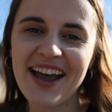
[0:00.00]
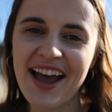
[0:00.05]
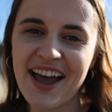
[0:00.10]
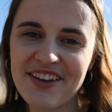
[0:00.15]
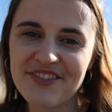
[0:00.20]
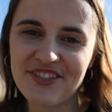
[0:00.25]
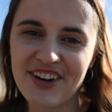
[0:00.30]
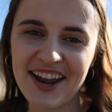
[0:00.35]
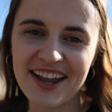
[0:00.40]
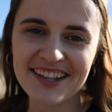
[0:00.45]

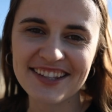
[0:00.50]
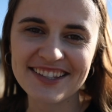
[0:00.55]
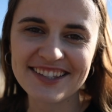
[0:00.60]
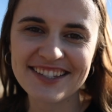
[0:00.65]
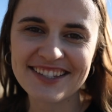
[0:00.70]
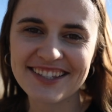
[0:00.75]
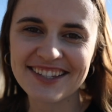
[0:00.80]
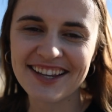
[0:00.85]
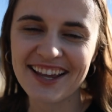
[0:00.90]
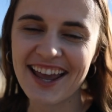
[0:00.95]
Hi
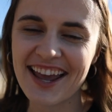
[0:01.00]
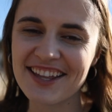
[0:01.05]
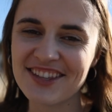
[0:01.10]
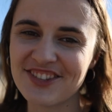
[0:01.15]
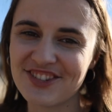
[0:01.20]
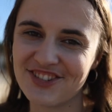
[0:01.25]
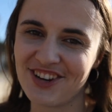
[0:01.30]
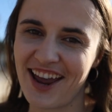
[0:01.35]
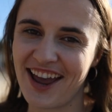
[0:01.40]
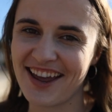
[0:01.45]
friends,
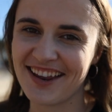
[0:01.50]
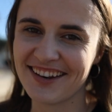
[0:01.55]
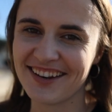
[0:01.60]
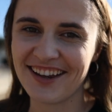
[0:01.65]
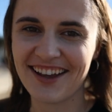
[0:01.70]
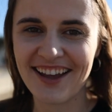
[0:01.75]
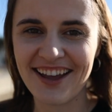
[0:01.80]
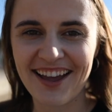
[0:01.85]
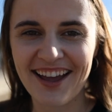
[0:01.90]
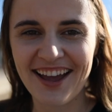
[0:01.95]
it's Jen
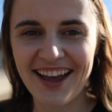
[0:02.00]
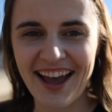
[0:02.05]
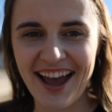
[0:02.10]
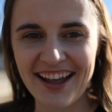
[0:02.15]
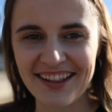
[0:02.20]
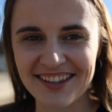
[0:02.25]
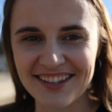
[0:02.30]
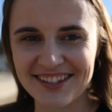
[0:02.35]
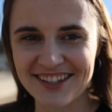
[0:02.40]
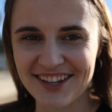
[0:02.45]

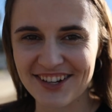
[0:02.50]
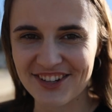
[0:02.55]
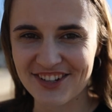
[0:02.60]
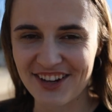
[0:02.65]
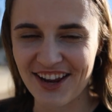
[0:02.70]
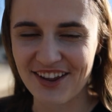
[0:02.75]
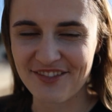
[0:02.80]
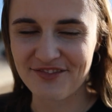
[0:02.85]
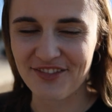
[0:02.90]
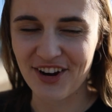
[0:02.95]
at the
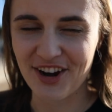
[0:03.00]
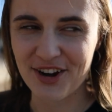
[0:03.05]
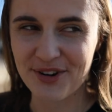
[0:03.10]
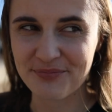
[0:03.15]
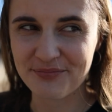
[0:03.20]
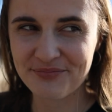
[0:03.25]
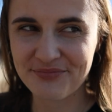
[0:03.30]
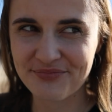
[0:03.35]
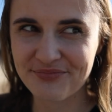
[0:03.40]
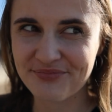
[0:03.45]
Sunshine
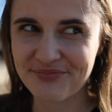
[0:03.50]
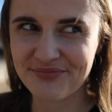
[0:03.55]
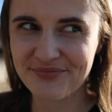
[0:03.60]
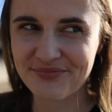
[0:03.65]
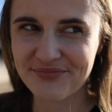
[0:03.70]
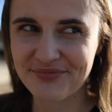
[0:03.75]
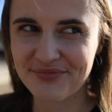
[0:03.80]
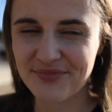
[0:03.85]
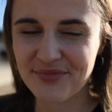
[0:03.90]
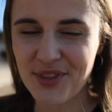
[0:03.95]
Farm.
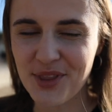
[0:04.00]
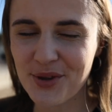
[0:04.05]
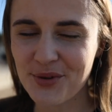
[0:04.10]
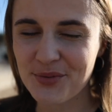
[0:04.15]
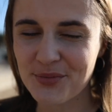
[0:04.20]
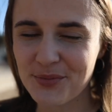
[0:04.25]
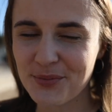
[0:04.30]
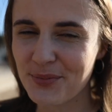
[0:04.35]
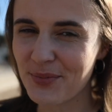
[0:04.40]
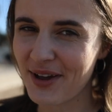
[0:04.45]

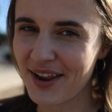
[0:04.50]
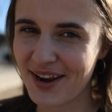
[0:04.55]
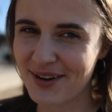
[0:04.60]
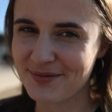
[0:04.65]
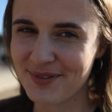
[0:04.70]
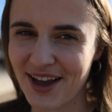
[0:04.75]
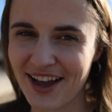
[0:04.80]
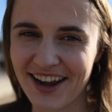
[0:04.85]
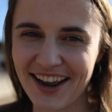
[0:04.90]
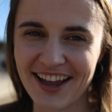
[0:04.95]
But
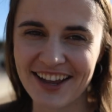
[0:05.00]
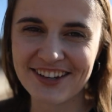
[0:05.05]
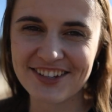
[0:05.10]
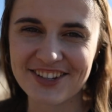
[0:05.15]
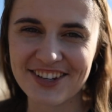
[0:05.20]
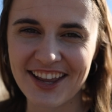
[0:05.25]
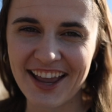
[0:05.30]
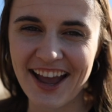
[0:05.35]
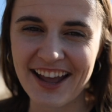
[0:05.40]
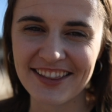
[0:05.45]
I'm not
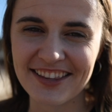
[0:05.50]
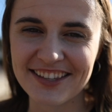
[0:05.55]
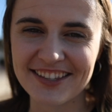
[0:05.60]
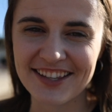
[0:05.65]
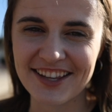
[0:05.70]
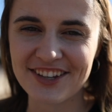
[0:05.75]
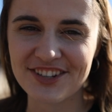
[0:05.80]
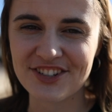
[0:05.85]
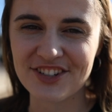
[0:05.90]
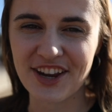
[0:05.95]
actually at the
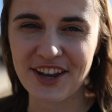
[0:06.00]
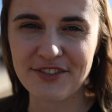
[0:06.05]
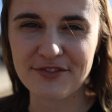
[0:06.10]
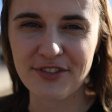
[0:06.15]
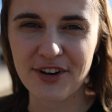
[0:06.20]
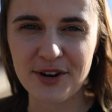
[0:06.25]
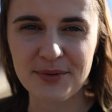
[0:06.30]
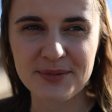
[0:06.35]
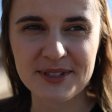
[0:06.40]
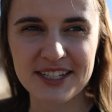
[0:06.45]

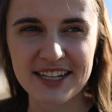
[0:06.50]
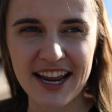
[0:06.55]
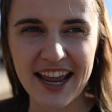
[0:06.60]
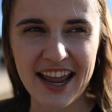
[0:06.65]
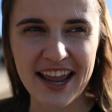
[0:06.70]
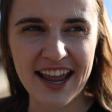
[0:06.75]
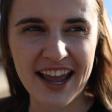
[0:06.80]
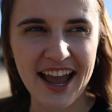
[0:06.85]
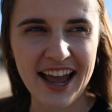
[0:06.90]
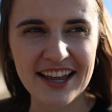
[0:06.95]
Sunshine Farm
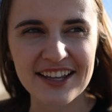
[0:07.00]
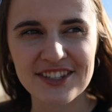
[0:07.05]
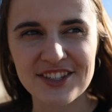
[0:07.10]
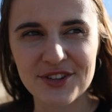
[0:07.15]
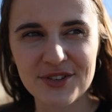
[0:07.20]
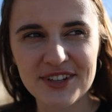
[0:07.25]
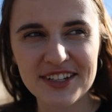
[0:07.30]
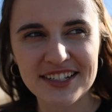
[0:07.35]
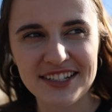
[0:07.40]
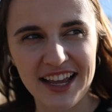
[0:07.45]
today. As
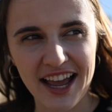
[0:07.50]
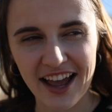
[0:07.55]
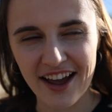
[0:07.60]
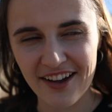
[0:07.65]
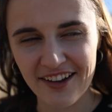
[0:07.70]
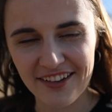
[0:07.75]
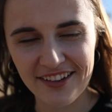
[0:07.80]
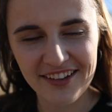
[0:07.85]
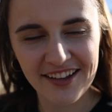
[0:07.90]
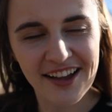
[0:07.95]
you can
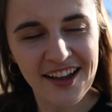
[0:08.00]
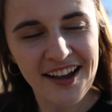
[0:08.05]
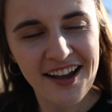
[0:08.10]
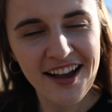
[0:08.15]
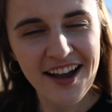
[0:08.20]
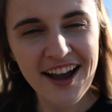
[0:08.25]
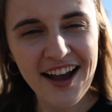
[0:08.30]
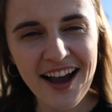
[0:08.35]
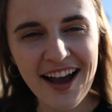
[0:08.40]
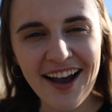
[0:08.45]
tell,
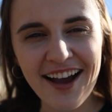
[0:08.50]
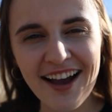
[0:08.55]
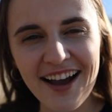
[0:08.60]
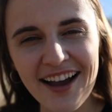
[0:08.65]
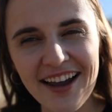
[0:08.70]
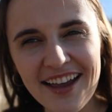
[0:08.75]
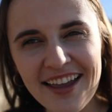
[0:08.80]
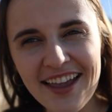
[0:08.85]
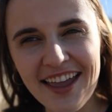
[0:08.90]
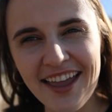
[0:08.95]

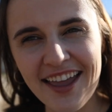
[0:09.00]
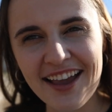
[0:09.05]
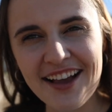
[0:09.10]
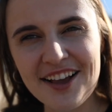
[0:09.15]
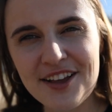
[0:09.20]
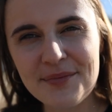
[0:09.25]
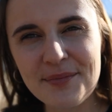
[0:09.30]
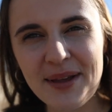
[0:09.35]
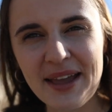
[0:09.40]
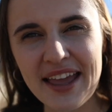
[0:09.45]
I
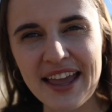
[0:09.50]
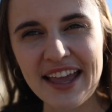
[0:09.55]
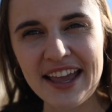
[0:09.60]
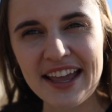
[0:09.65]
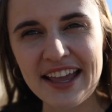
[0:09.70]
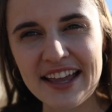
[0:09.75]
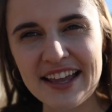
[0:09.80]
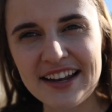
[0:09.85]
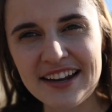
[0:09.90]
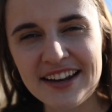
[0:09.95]
am
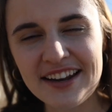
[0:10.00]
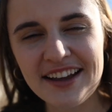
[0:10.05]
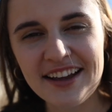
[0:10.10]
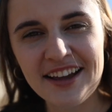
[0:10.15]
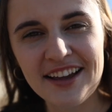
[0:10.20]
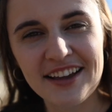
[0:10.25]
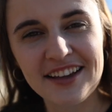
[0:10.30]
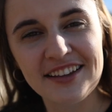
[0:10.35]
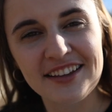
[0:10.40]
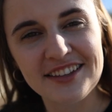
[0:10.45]
in
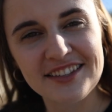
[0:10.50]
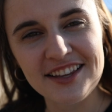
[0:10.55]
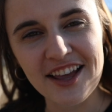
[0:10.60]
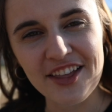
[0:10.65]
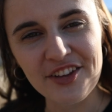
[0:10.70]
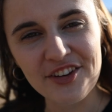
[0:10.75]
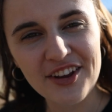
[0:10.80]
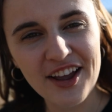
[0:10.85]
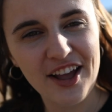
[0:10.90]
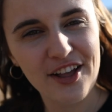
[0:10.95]

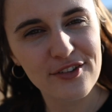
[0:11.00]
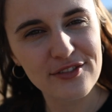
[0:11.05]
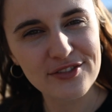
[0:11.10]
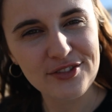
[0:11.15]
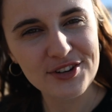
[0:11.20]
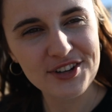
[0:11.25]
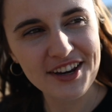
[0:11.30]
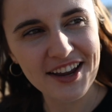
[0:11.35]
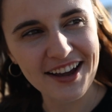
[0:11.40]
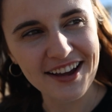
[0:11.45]
Southern
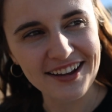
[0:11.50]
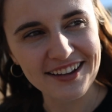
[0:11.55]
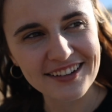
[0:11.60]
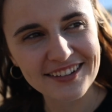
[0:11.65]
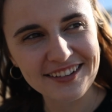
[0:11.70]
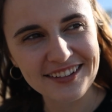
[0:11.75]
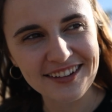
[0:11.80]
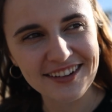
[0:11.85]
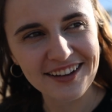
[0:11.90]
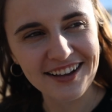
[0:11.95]
California
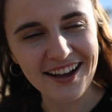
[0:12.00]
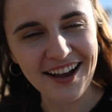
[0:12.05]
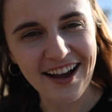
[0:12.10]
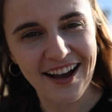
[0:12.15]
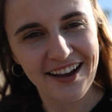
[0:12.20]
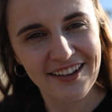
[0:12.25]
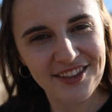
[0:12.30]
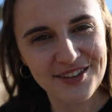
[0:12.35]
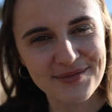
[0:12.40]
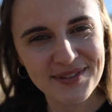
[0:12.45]

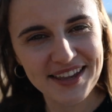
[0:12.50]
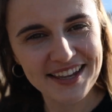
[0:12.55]
on the